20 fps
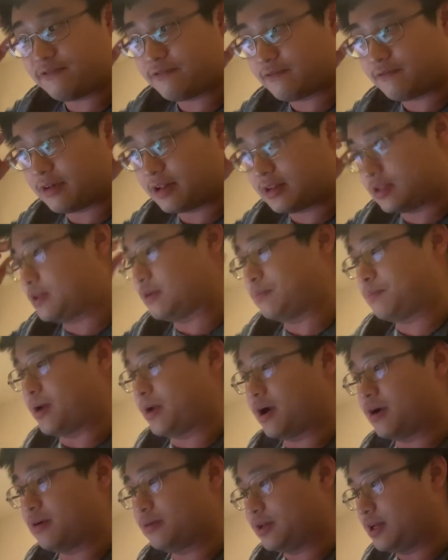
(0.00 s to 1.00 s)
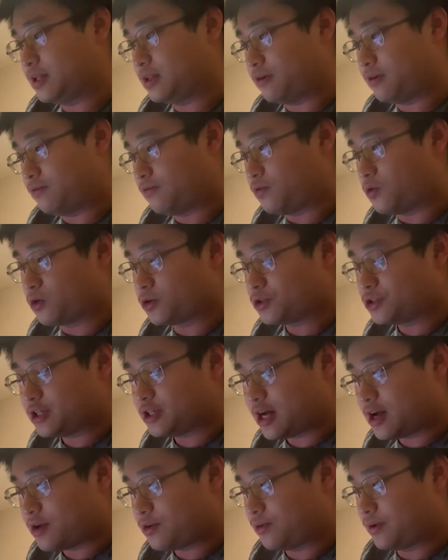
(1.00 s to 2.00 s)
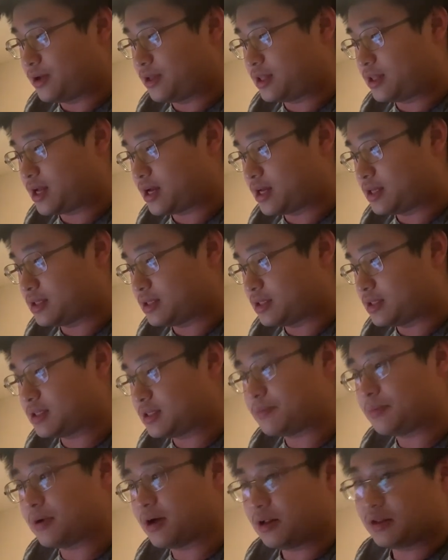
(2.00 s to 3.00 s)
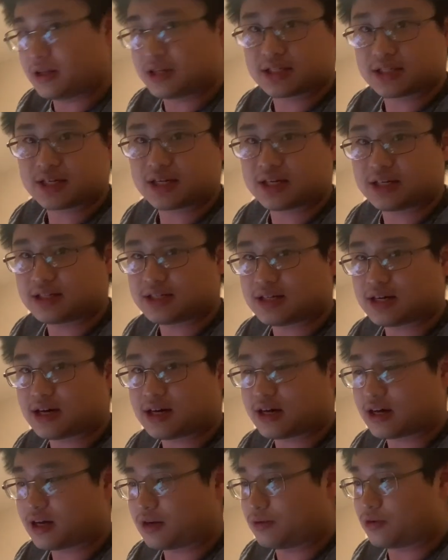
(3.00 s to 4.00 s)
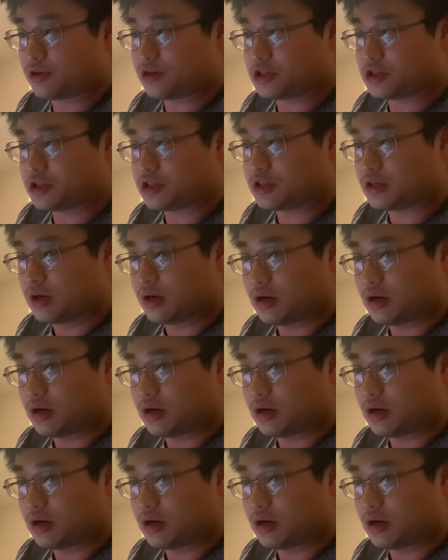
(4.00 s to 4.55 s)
Apparently, they're foreshadowing that Zeppeli is going to die, which